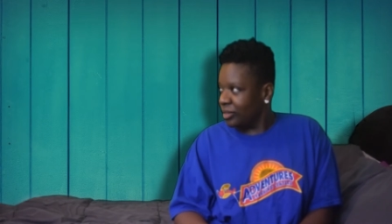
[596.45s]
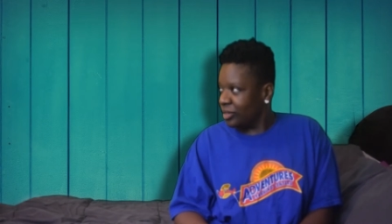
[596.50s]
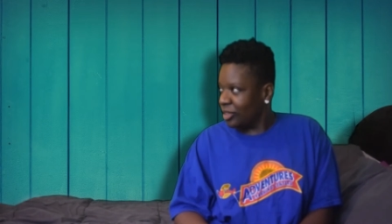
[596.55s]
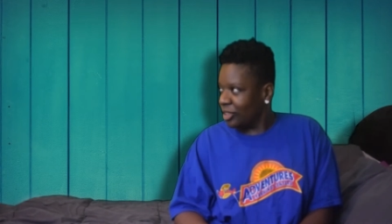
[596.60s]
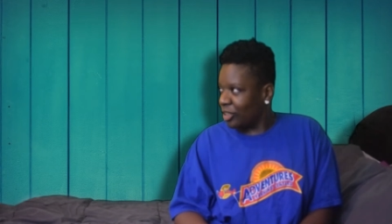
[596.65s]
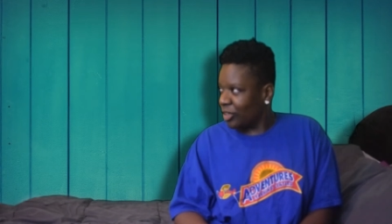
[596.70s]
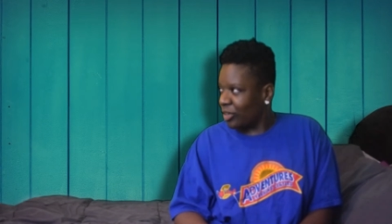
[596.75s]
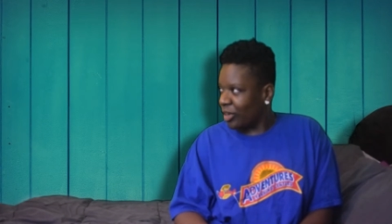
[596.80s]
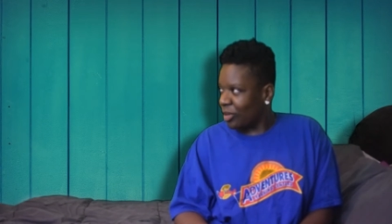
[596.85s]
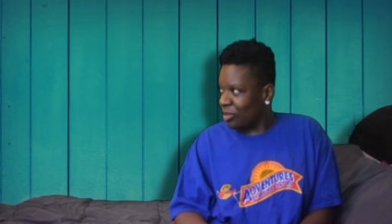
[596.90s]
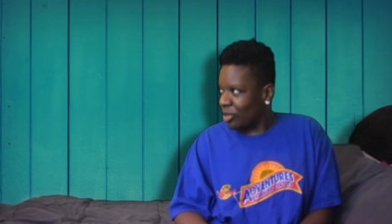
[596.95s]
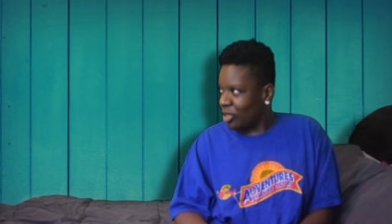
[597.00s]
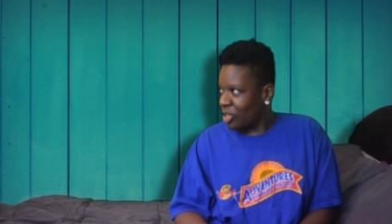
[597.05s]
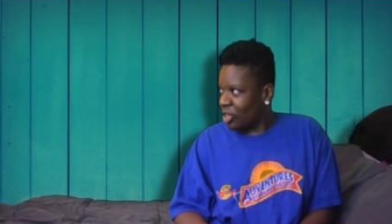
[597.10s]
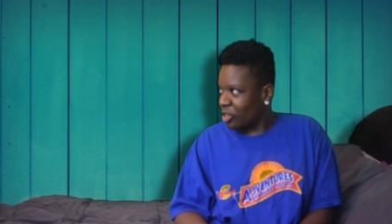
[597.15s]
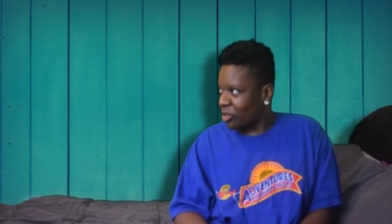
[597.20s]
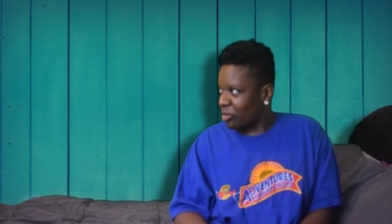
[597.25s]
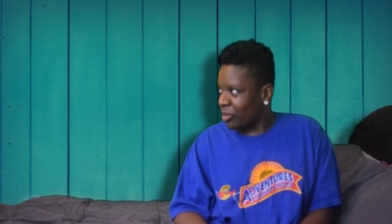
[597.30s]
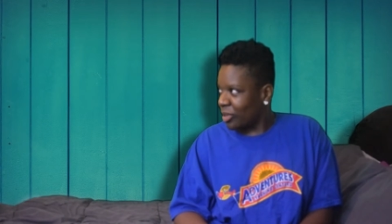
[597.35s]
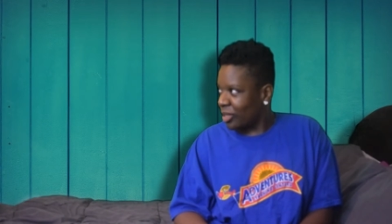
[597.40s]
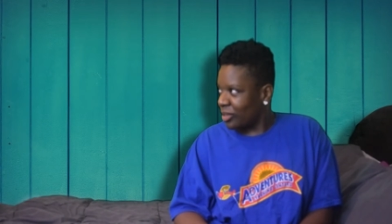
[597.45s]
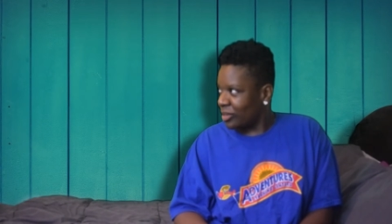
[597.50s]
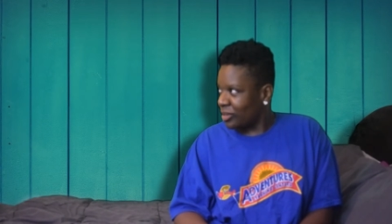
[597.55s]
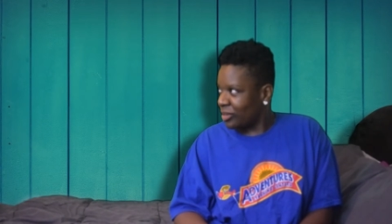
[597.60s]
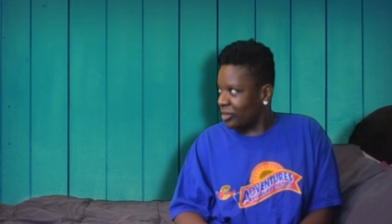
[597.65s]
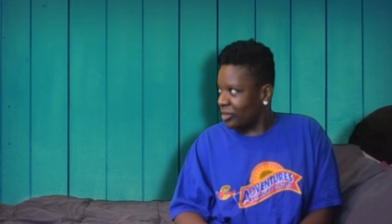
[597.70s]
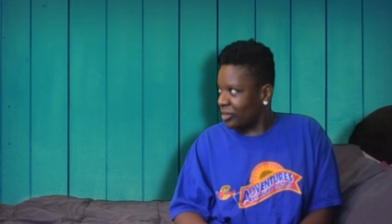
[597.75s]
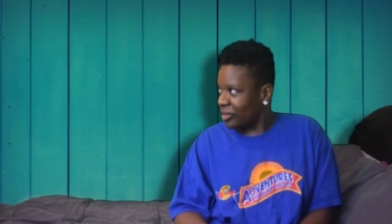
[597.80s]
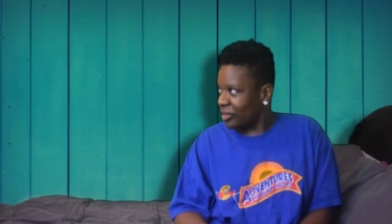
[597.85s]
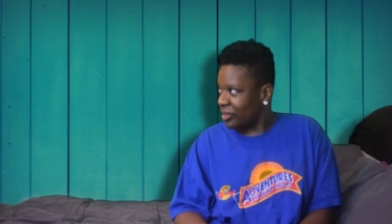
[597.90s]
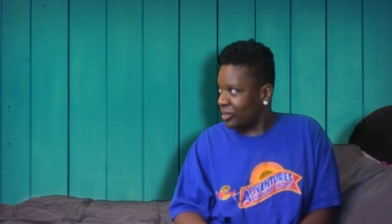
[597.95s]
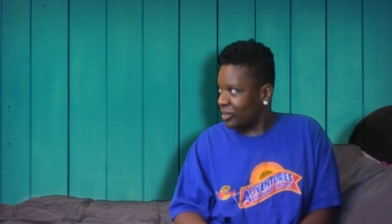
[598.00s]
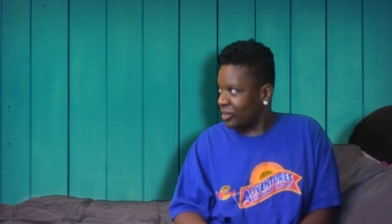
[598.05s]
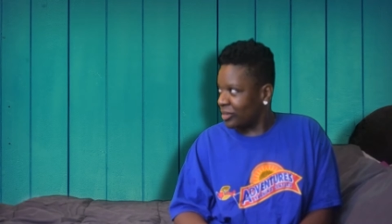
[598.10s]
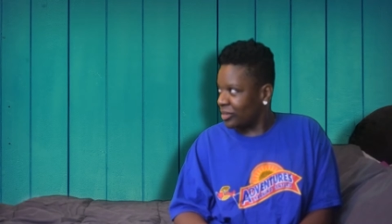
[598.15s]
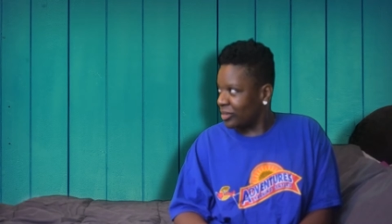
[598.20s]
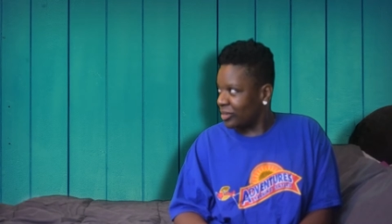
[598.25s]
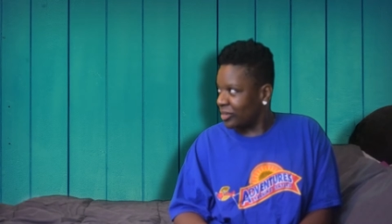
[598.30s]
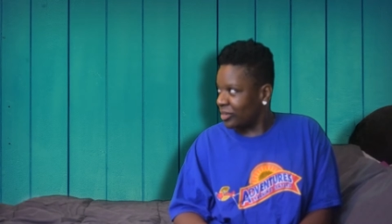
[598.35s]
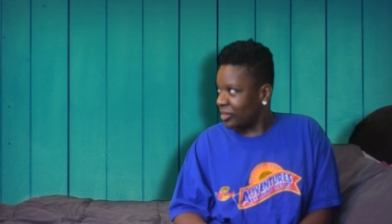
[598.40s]
You know what I've been talking about?
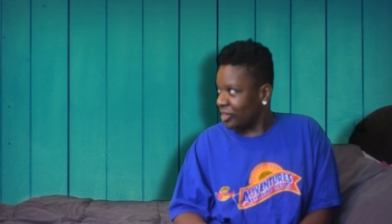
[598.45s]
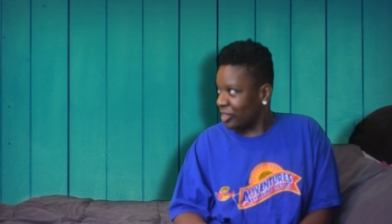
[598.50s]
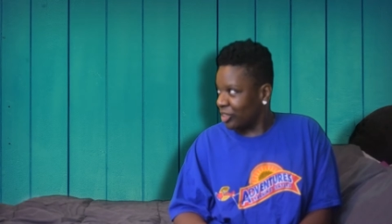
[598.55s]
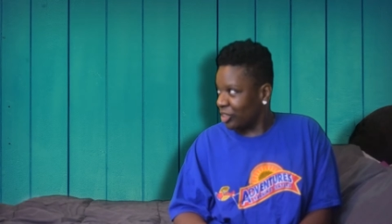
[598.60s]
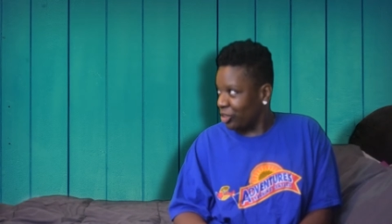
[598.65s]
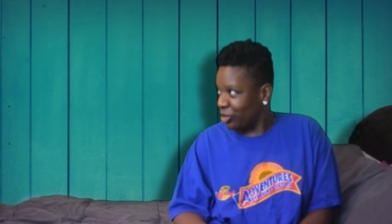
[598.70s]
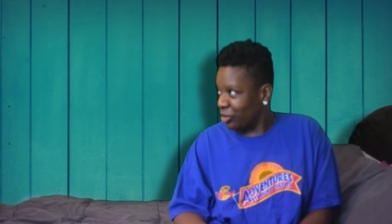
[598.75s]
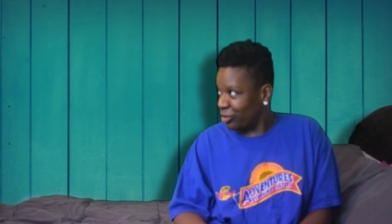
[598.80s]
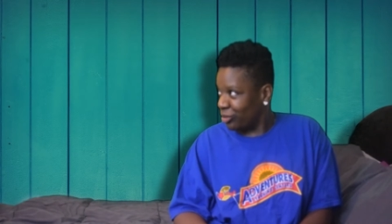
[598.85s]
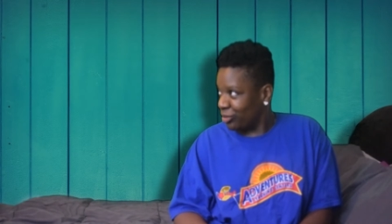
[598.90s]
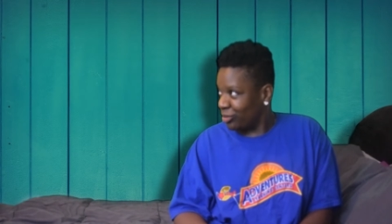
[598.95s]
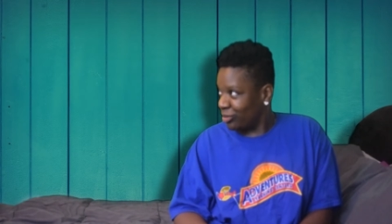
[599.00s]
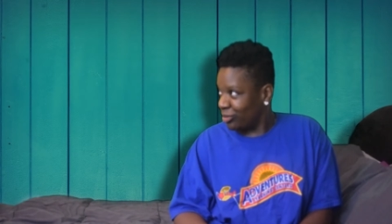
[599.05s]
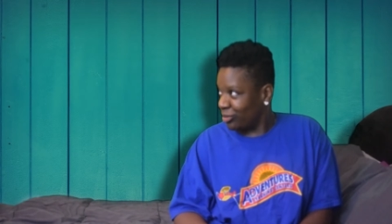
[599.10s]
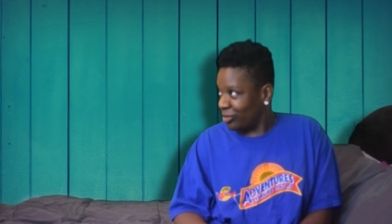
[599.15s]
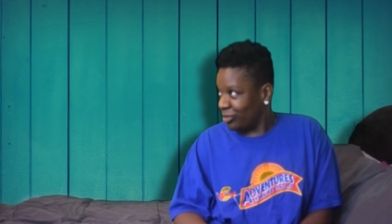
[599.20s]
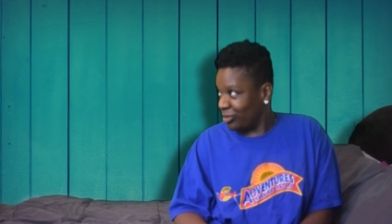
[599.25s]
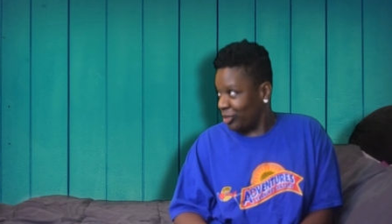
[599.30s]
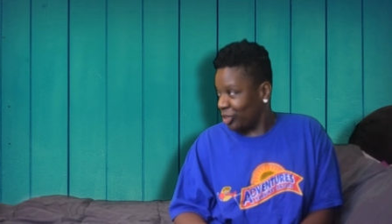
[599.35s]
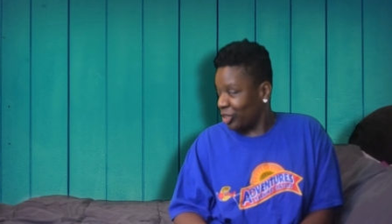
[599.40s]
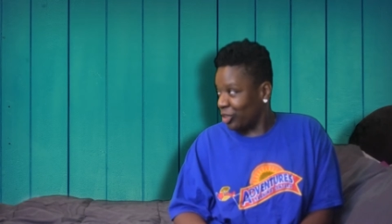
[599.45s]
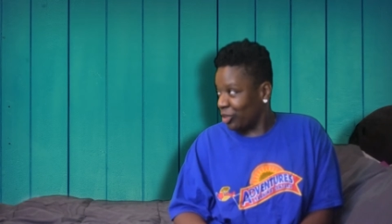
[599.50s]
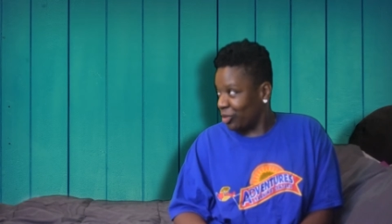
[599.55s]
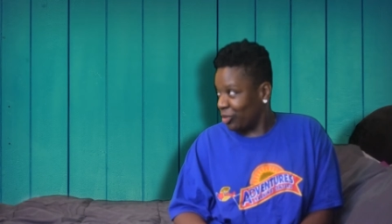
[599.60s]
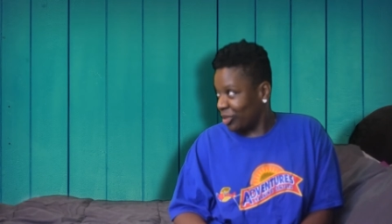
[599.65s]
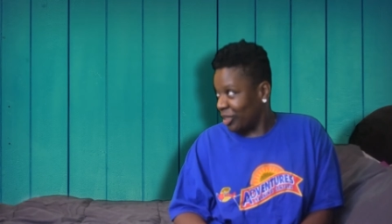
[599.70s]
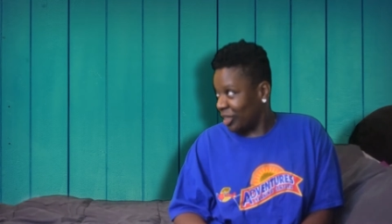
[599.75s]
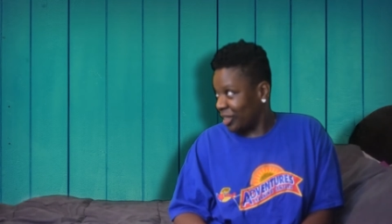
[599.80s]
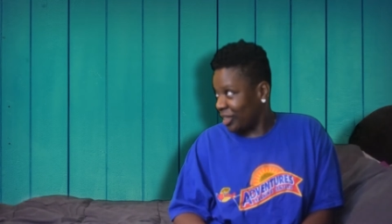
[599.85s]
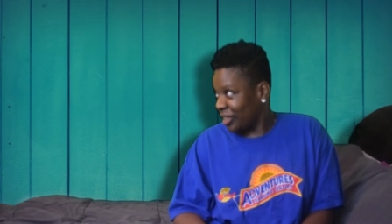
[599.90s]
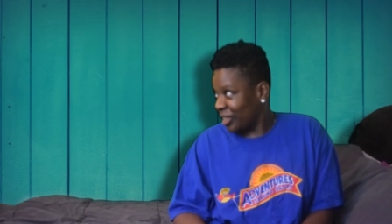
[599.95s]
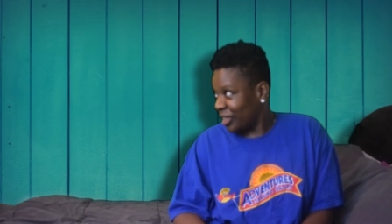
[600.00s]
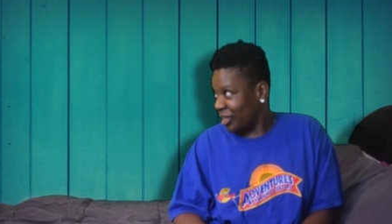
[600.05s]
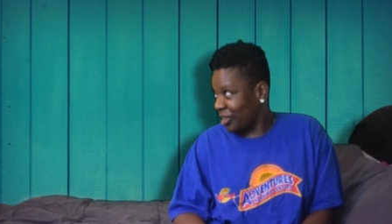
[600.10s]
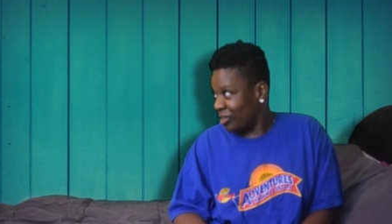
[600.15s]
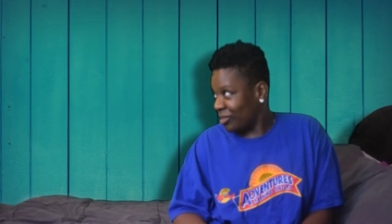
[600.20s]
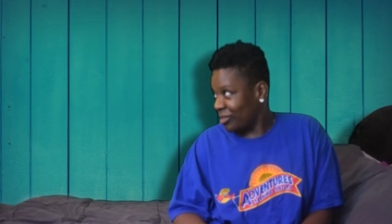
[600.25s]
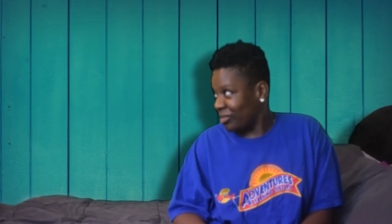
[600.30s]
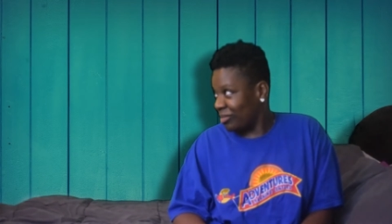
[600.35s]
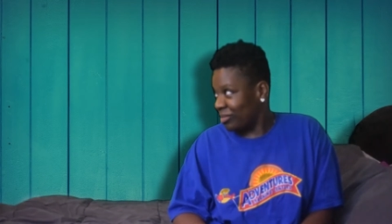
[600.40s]
Nothing. You. So you nothing though.